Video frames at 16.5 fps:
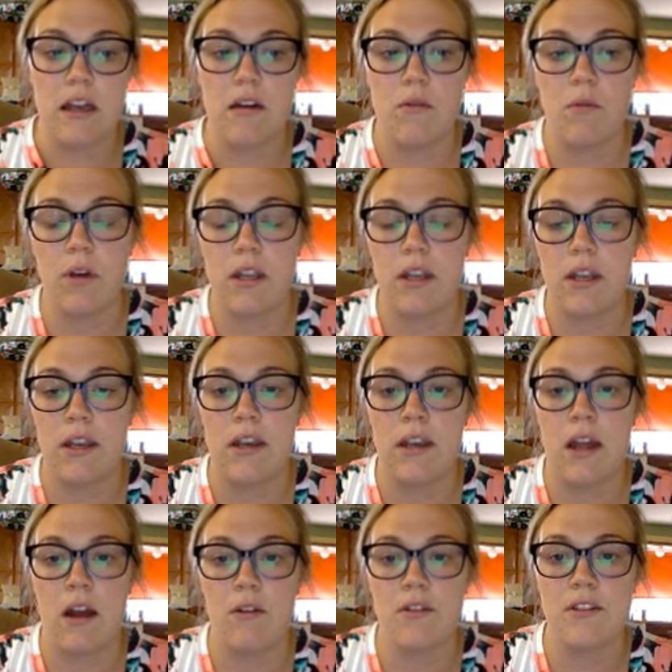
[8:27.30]
when
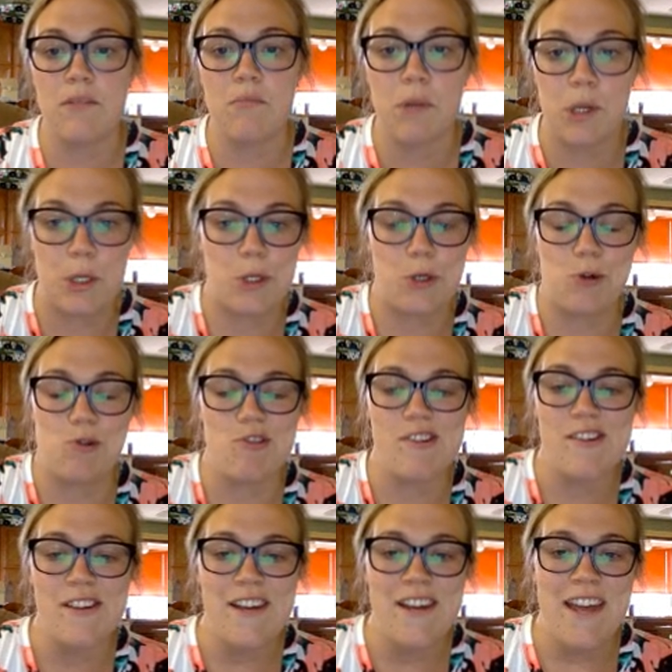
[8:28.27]
I was in middle
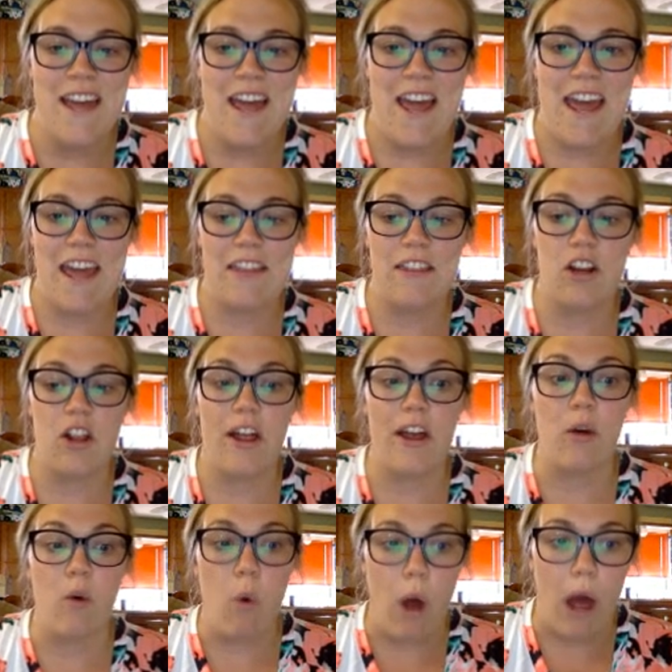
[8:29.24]
school, and they're
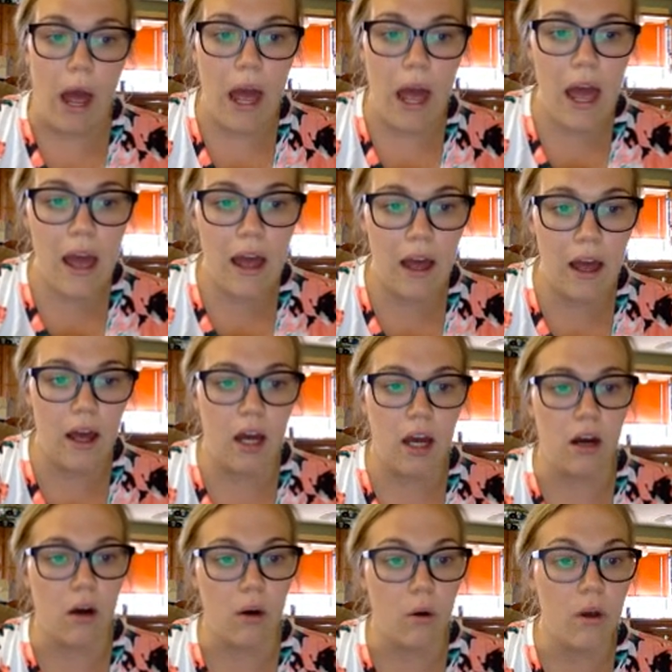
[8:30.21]
like,
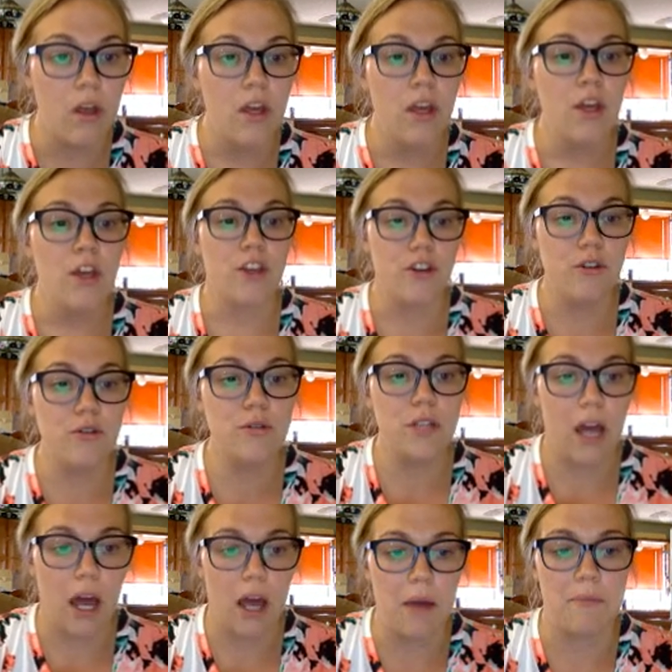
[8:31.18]
wow, you
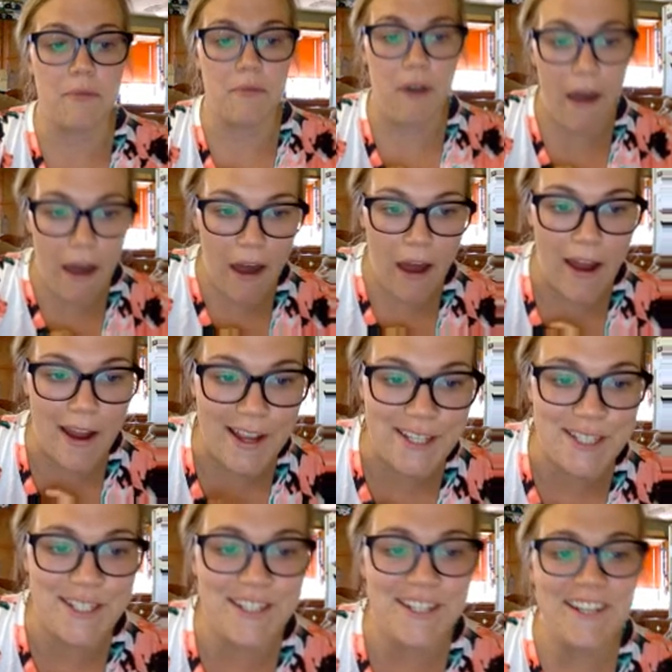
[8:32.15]
type
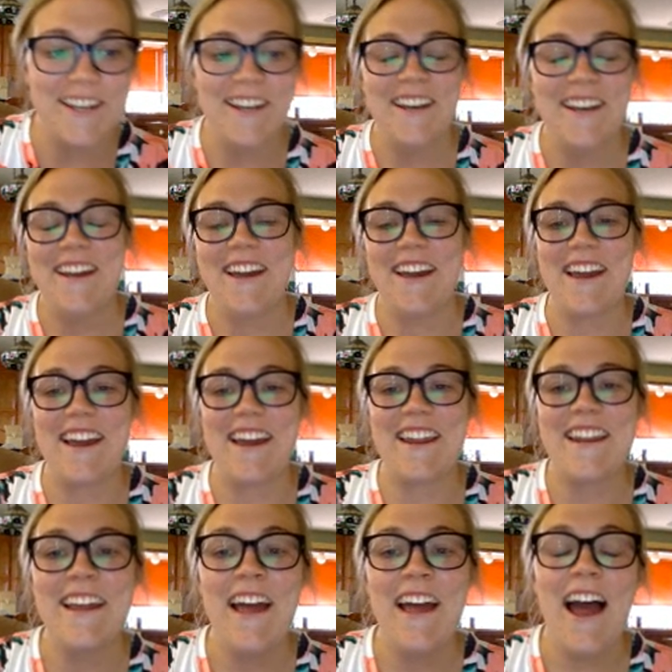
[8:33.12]
fast.
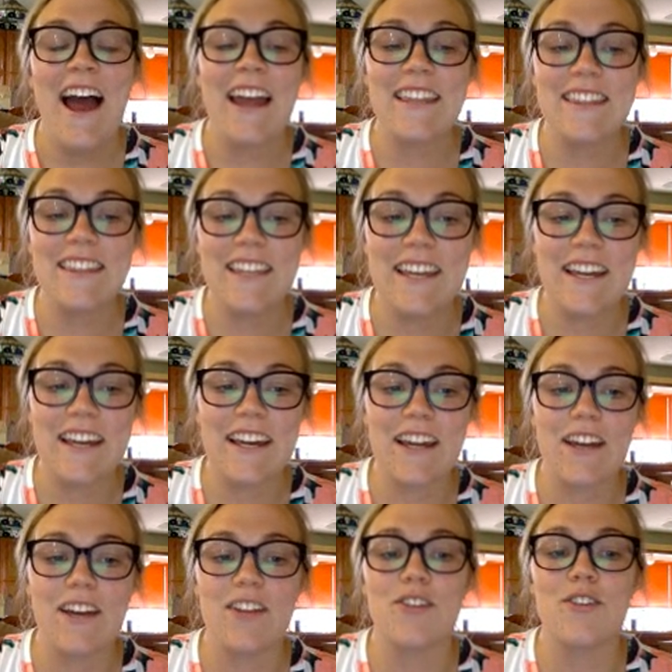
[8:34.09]
And I think
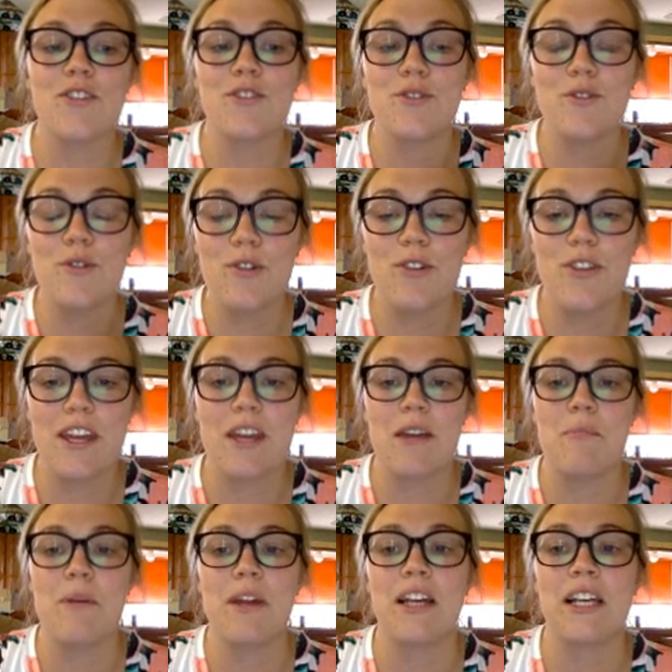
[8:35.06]
the sooner they
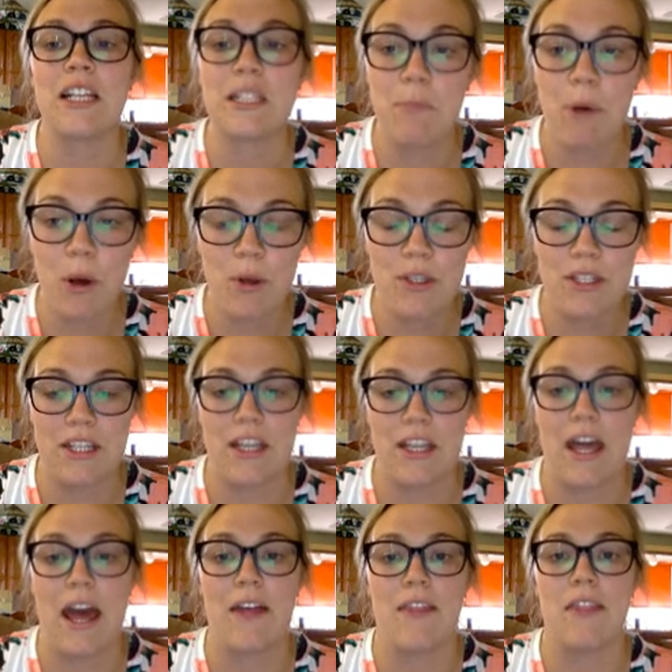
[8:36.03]
can be exposed to
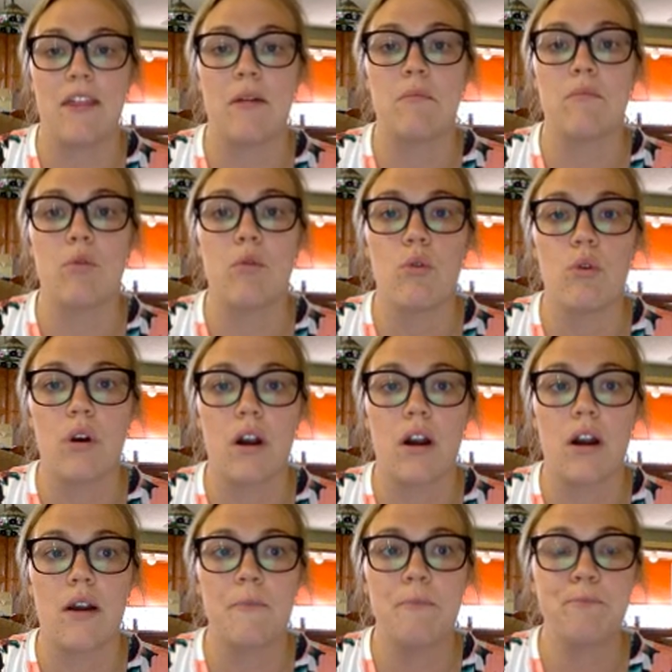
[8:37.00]
that, the
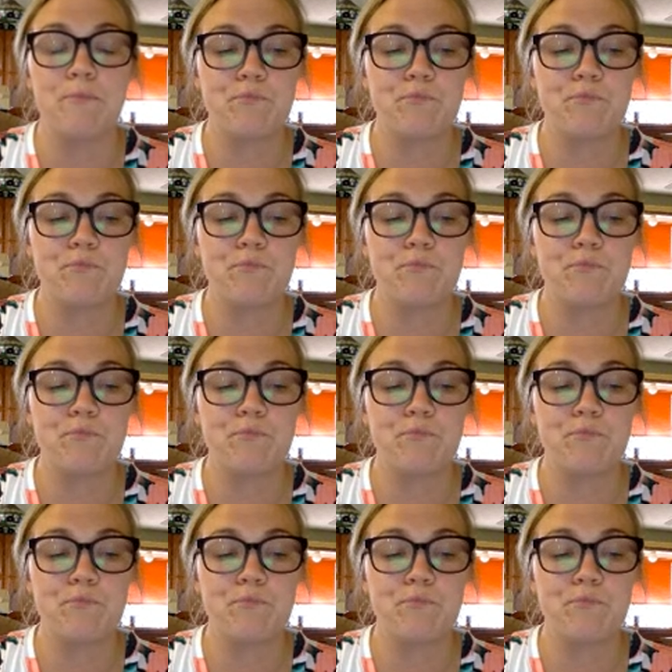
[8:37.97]
more